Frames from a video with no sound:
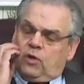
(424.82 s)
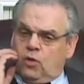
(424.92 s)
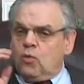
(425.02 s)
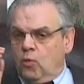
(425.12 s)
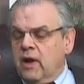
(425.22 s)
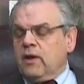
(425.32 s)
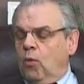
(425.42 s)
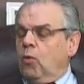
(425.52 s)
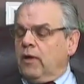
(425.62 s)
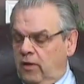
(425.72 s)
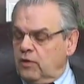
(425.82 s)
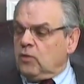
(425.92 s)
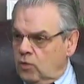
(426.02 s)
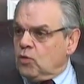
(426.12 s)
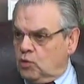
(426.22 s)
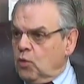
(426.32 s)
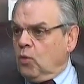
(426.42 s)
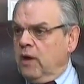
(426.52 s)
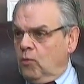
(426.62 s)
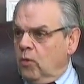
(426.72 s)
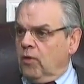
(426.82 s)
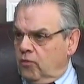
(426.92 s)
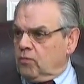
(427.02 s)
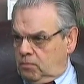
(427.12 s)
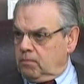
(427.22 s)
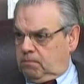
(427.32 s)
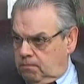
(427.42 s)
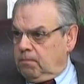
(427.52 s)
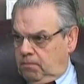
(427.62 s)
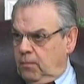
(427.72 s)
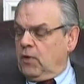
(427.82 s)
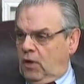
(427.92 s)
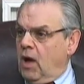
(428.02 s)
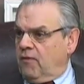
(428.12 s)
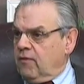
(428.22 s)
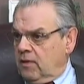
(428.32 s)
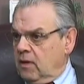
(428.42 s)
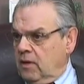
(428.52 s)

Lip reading: you write a will, and you do write wills pretty often,